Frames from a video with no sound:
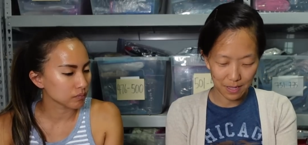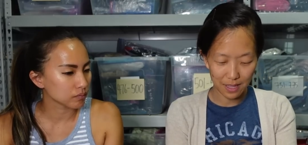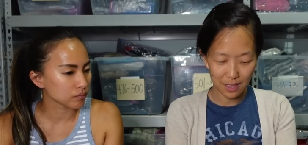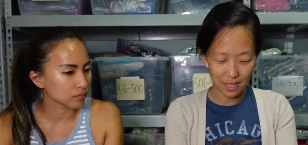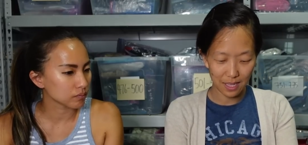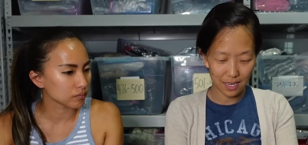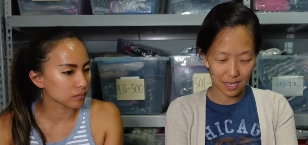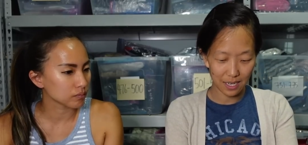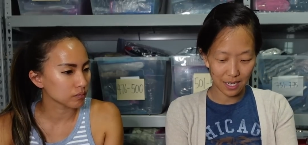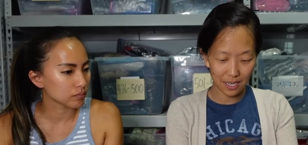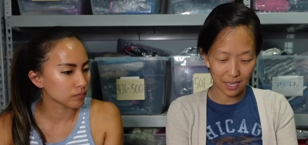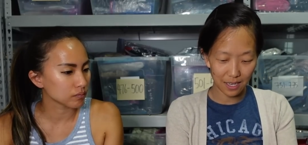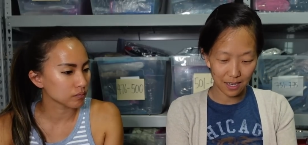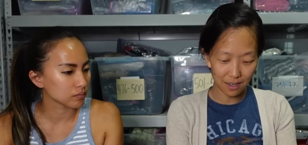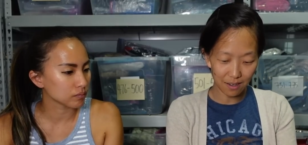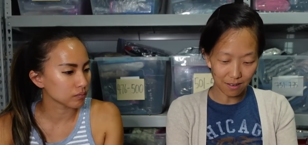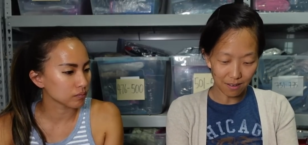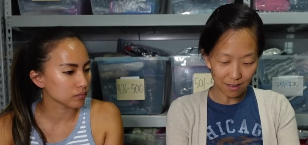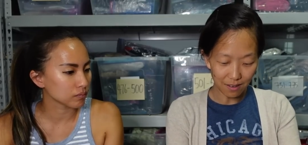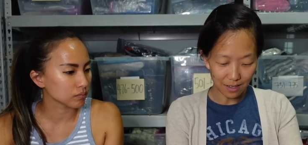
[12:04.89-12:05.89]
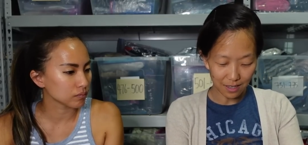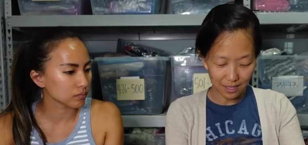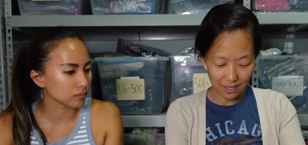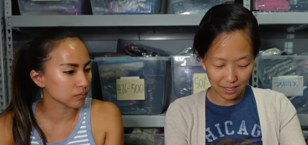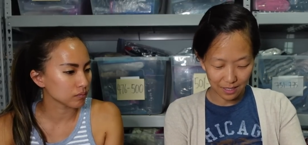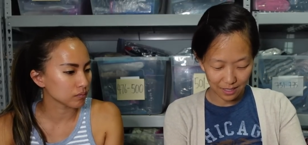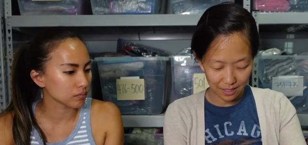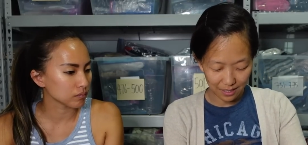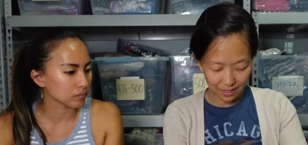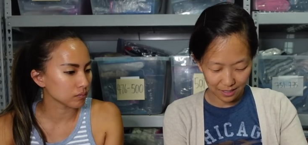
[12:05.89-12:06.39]
Speaker 1: and then here
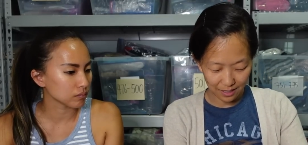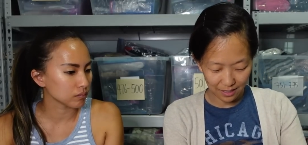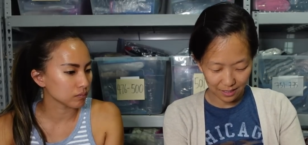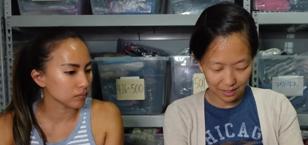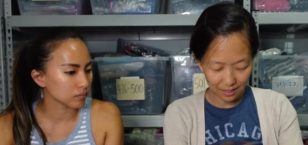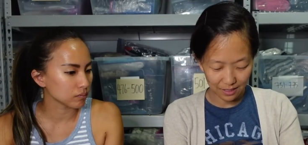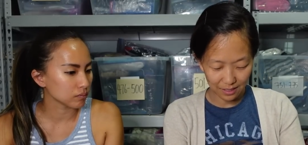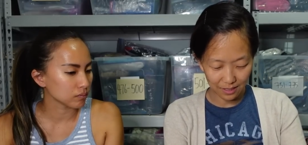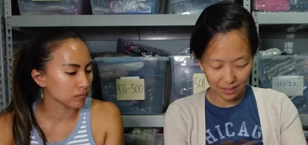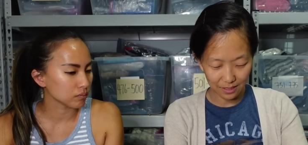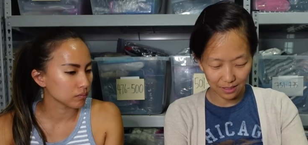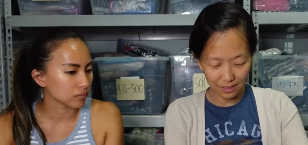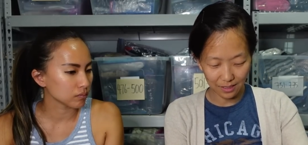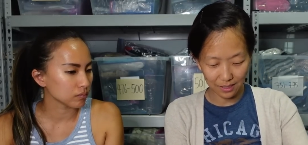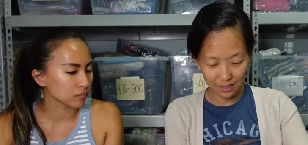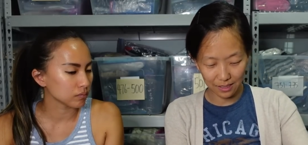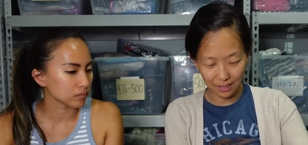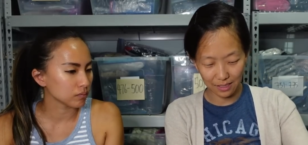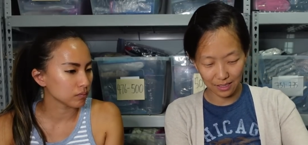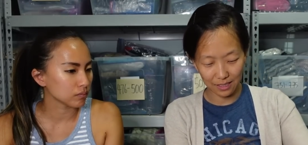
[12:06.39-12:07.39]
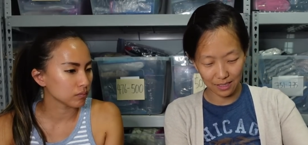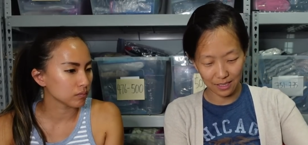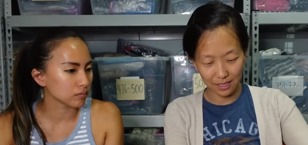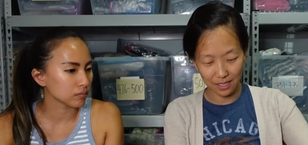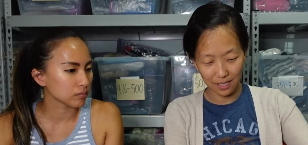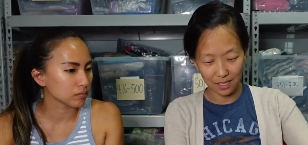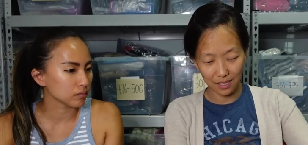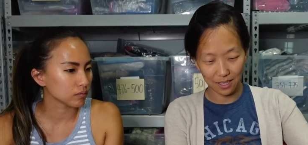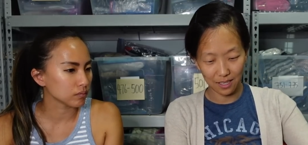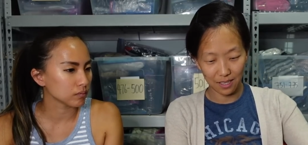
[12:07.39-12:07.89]
is
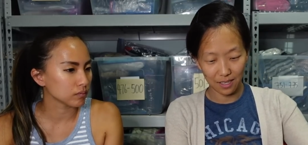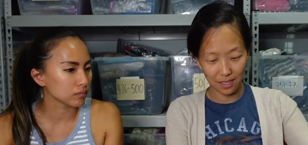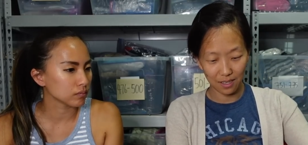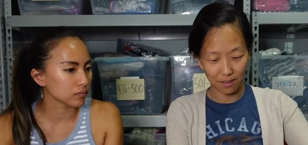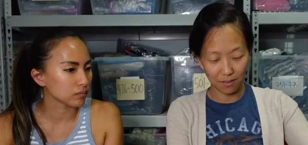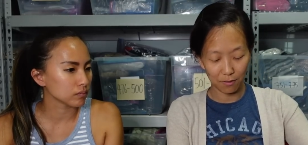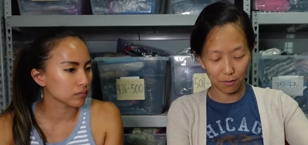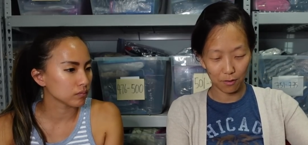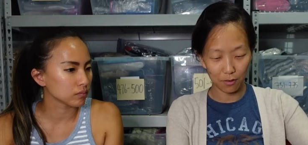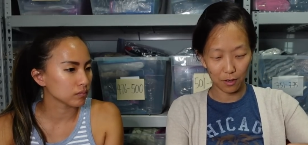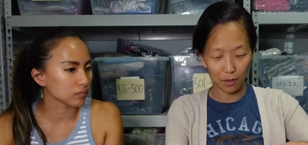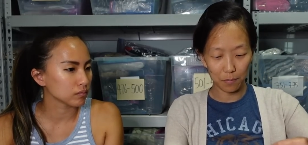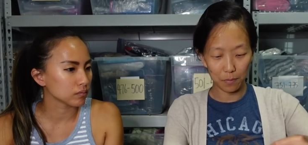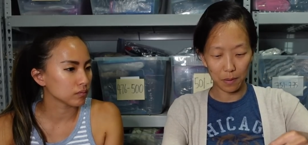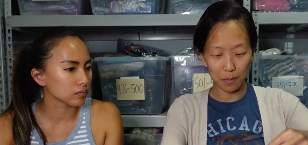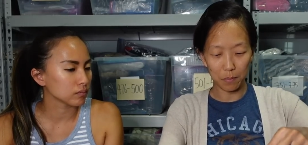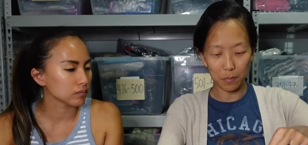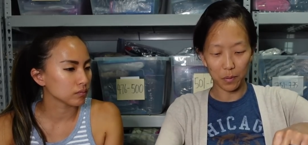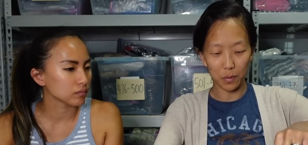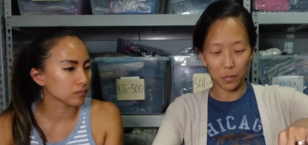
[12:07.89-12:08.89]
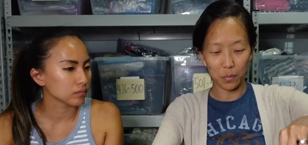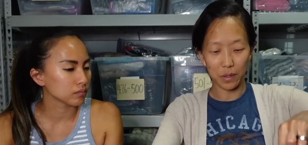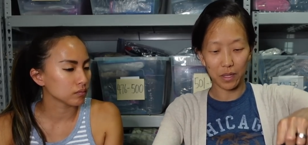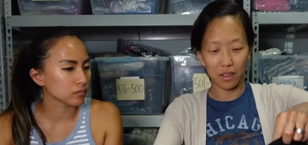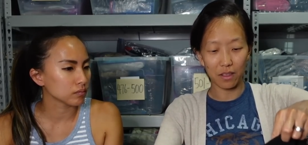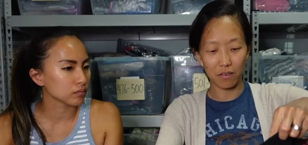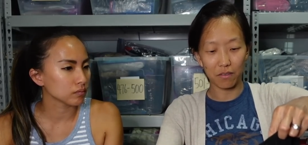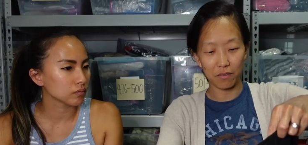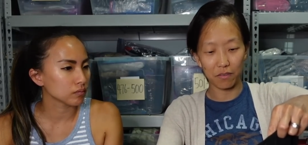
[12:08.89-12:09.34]
Free People, We the